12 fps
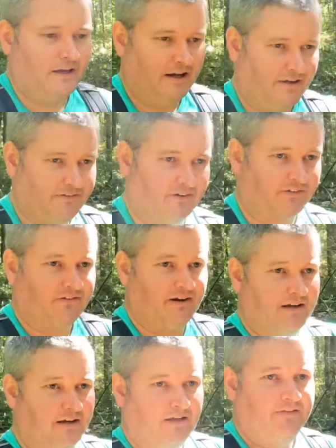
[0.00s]
It's
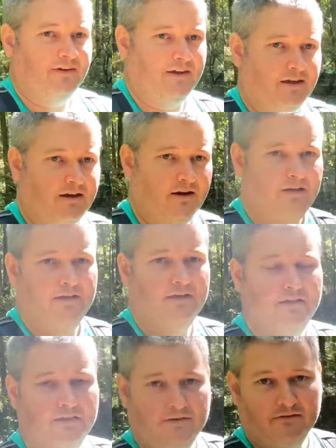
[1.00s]
extended the,
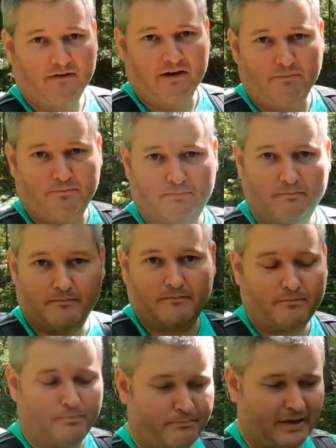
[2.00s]
the
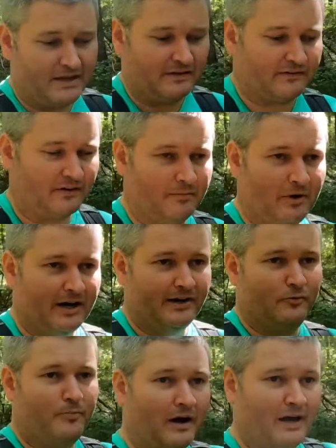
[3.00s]
piece of the
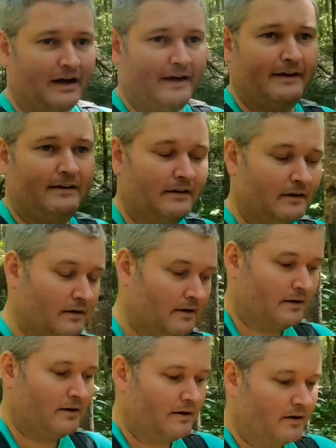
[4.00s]
monopod
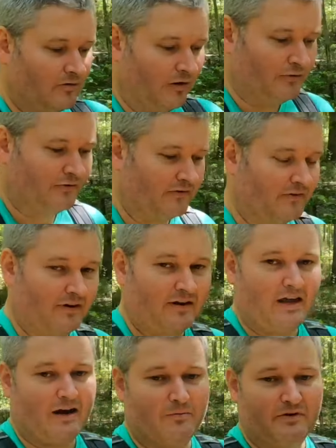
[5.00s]
closest to the
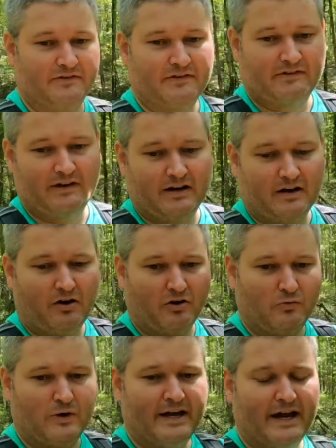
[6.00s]
camera is extended all
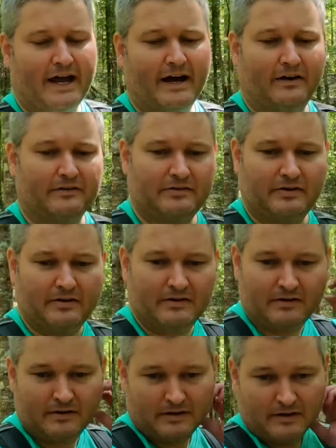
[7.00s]
the way out,
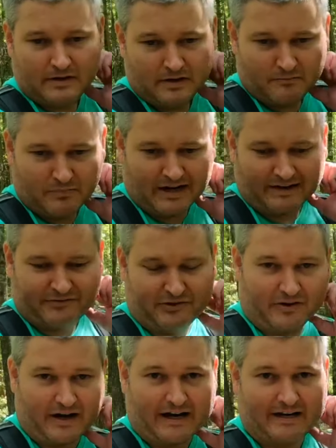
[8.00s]
but I've
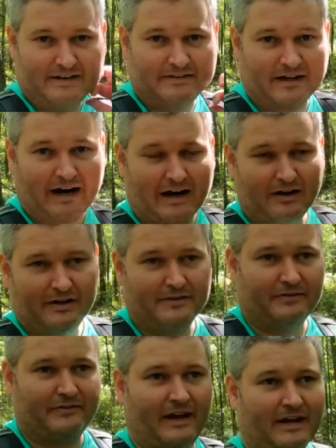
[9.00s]
still got an entire
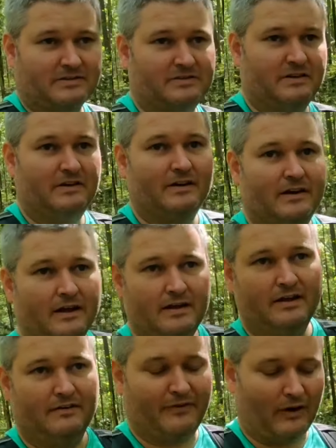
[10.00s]
other section
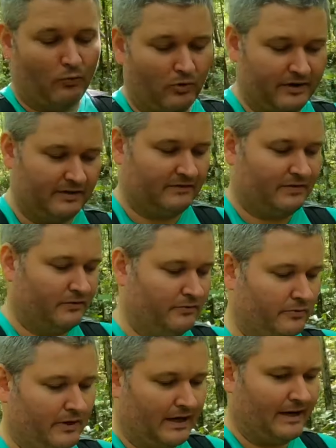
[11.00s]
if I wanted
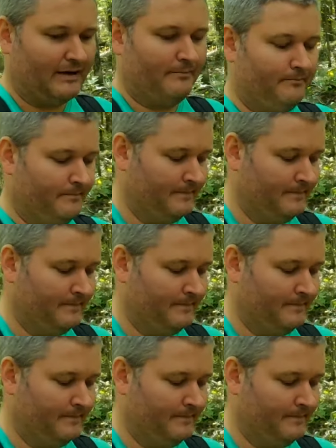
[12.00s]
to, uh,